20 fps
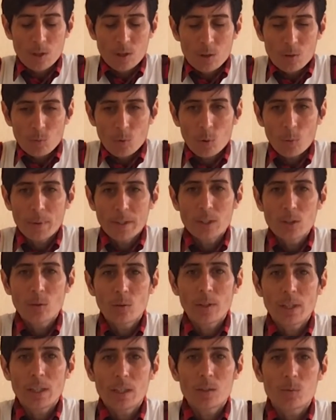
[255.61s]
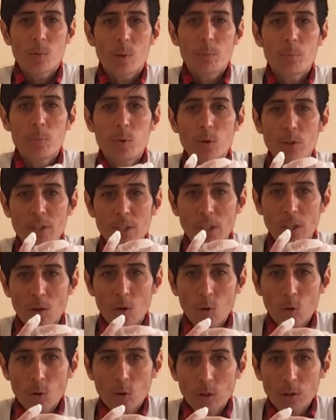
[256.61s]
what we're doing is we're pushing
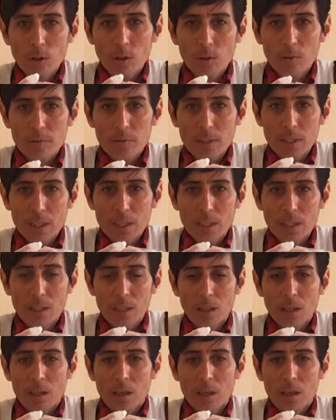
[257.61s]
all of the